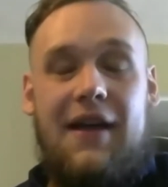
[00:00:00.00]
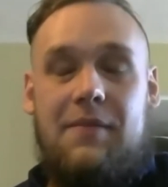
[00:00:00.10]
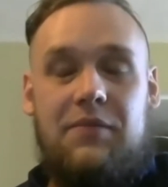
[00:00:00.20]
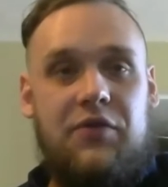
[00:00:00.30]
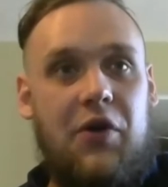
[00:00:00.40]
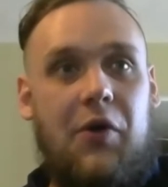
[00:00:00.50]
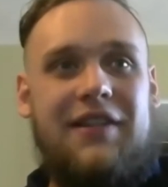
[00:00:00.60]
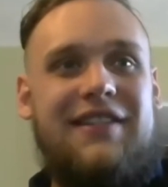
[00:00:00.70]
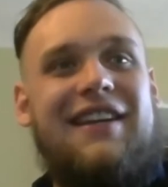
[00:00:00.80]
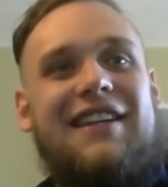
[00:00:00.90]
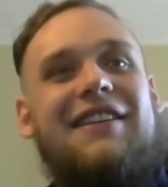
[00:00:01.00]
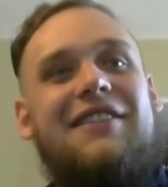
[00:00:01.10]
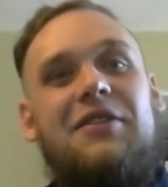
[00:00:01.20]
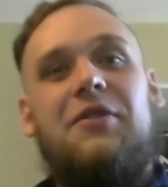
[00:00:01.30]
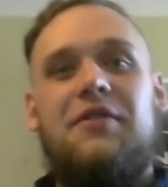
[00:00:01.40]
I'm so excited
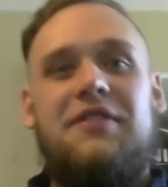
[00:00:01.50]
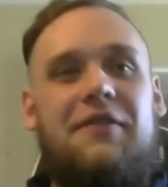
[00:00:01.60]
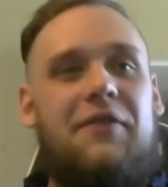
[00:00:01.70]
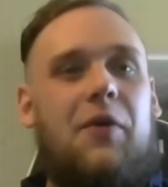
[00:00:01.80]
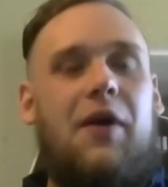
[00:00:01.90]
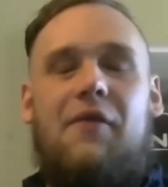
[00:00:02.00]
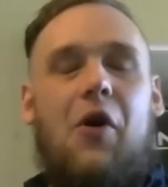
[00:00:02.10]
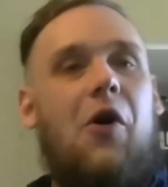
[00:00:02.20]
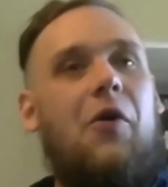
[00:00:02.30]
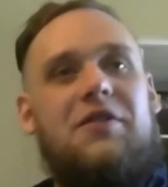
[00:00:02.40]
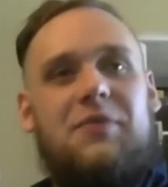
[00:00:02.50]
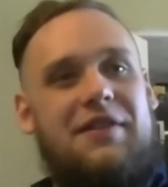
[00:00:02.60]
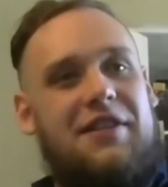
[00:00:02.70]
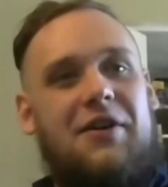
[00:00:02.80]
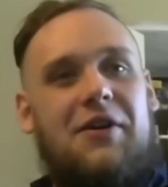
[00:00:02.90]
to do this interview. I've always
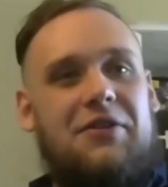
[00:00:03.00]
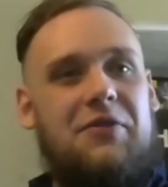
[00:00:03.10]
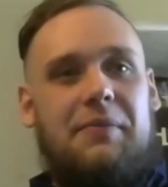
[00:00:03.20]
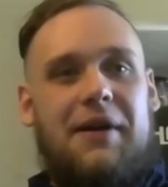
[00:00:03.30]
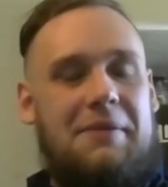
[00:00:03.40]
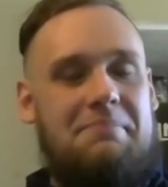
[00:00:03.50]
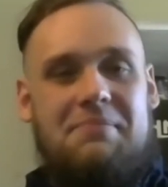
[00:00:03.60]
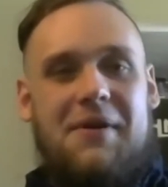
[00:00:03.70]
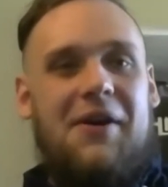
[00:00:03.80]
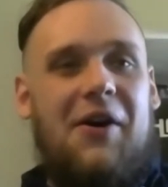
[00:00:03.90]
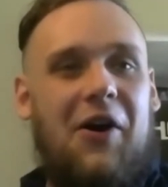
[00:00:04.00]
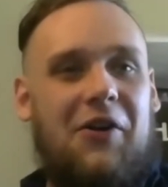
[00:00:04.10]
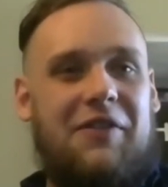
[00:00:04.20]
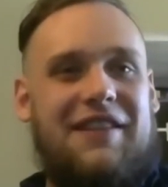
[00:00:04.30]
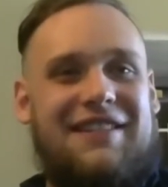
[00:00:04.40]
wanted to talk to you about
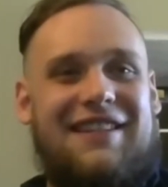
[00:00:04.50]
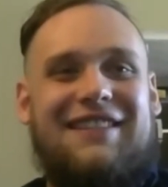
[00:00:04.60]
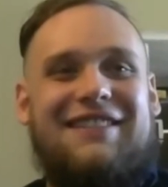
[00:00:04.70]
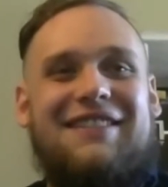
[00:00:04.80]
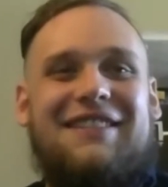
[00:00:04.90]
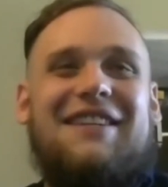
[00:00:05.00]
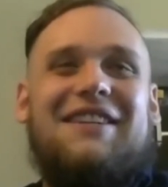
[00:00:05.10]
all of these things.